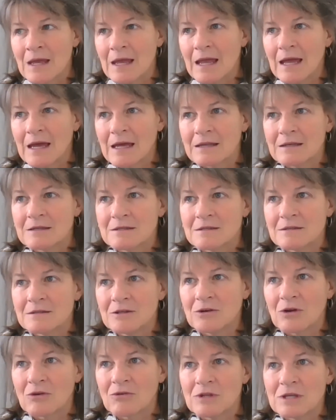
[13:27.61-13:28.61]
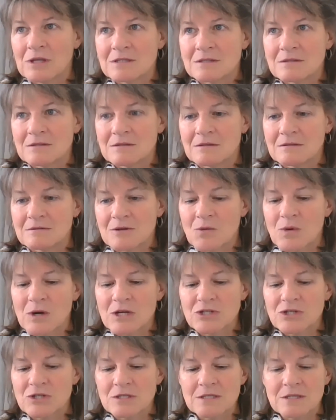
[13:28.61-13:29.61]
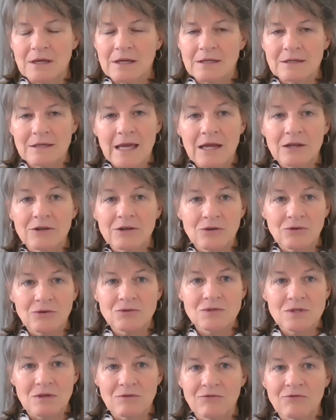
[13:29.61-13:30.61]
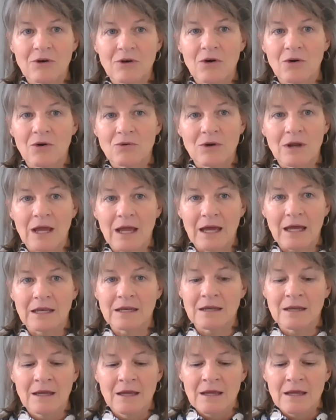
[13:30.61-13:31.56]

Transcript: And, you know, the questions like, can you use the phone, and